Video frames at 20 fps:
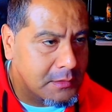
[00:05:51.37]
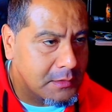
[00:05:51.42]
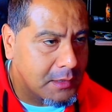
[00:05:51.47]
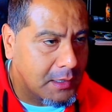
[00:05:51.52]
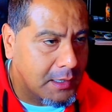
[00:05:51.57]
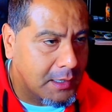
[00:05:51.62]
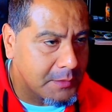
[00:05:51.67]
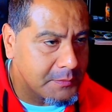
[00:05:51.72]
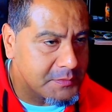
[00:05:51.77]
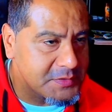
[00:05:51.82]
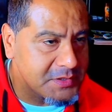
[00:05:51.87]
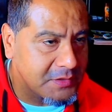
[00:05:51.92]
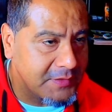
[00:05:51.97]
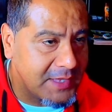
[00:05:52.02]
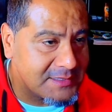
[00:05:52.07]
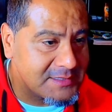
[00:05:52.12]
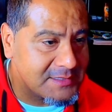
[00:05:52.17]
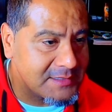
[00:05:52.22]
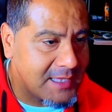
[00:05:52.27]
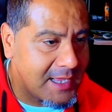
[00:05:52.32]
So
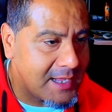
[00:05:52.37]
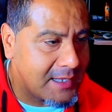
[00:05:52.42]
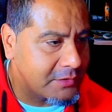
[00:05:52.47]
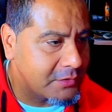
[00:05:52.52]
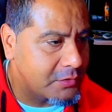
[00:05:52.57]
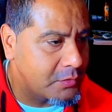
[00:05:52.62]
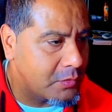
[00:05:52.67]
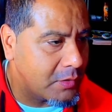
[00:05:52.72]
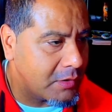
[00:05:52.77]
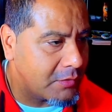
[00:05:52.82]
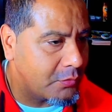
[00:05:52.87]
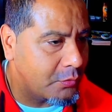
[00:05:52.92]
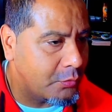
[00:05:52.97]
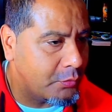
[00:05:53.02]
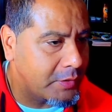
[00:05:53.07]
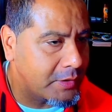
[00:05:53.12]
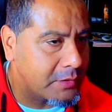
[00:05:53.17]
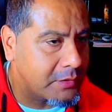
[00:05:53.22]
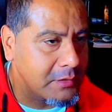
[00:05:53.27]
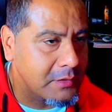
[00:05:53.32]
that's that. You are the
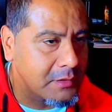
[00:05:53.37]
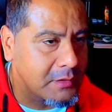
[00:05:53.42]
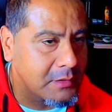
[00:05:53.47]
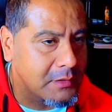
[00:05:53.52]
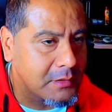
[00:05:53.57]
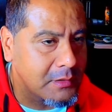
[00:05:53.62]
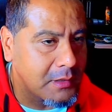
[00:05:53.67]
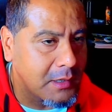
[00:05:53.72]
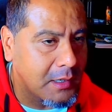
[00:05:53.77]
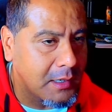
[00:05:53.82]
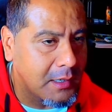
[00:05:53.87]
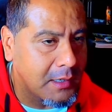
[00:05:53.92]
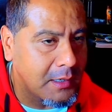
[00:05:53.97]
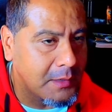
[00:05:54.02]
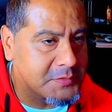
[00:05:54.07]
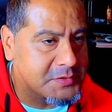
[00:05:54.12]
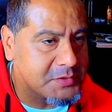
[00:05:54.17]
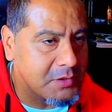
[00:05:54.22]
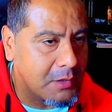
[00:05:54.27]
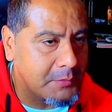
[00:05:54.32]
winner.
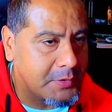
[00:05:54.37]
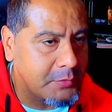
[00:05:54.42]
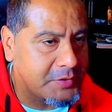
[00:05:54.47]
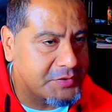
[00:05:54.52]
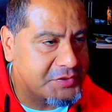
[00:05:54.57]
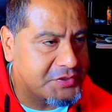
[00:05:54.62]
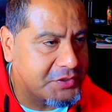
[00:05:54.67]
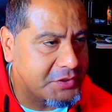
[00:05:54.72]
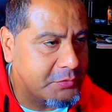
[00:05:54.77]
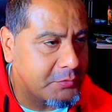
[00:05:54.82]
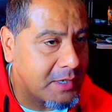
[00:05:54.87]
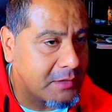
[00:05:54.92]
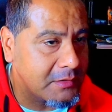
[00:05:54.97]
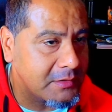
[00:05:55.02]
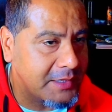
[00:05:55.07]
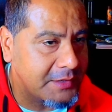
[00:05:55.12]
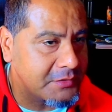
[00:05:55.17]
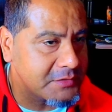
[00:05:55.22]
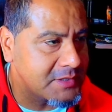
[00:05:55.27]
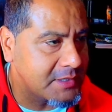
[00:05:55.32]
So I'll be reaching you out
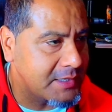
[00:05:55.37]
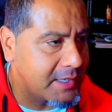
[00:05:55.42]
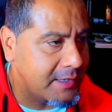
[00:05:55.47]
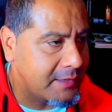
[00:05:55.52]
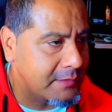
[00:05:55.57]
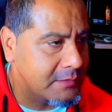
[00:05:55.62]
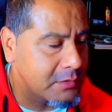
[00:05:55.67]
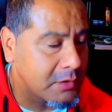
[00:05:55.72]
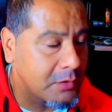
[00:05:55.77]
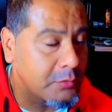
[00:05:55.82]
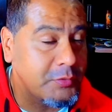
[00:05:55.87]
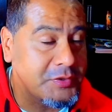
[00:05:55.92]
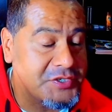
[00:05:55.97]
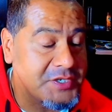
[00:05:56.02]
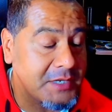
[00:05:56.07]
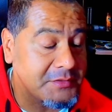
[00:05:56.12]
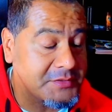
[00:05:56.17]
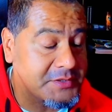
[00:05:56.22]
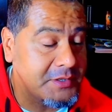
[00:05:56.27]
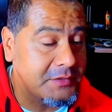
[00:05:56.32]
later today or
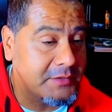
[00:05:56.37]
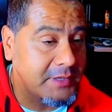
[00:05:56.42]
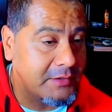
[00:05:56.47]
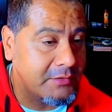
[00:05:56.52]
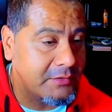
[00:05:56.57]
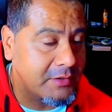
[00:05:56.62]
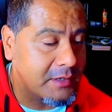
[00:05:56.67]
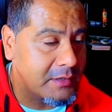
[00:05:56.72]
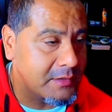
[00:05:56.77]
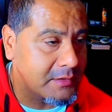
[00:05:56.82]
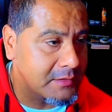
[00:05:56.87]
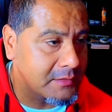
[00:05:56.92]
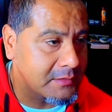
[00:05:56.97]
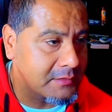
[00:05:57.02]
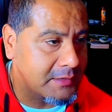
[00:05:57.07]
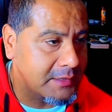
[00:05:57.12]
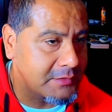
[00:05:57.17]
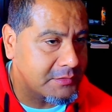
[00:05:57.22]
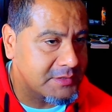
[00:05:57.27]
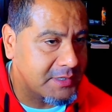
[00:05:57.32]
reaching out to you later,
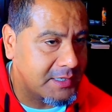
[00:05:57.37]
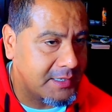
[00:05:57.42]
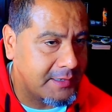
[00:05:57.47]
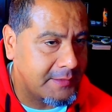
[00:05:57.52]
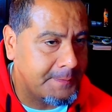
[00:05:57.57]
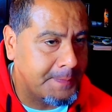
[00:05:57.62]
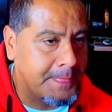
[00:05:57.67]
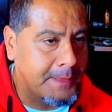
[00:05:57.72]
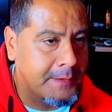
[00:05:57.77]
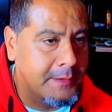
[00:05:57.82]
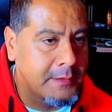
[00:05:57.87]
later today.